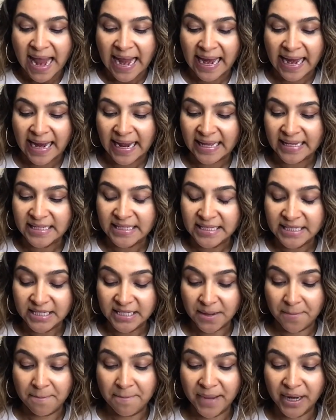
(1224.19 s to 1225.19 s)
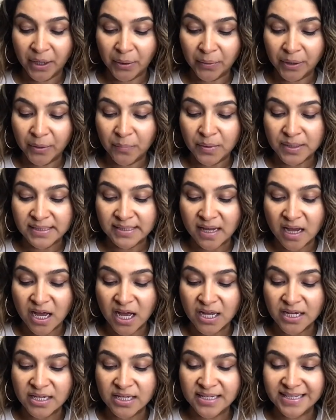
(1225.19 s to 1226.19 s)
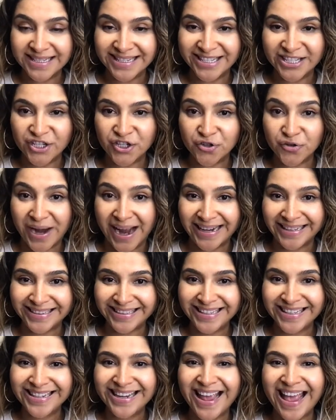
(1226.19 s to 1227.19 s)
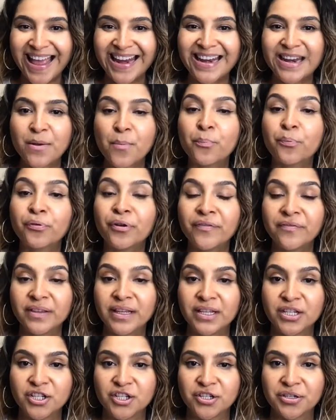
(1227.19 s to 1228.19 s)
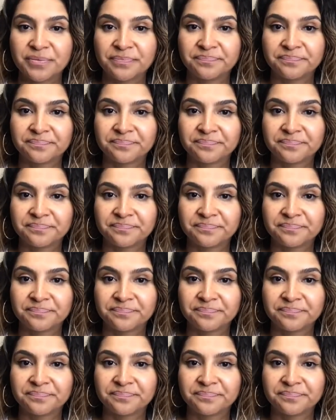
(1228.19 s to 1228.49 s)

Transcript: and Mary was undistracted and privileged.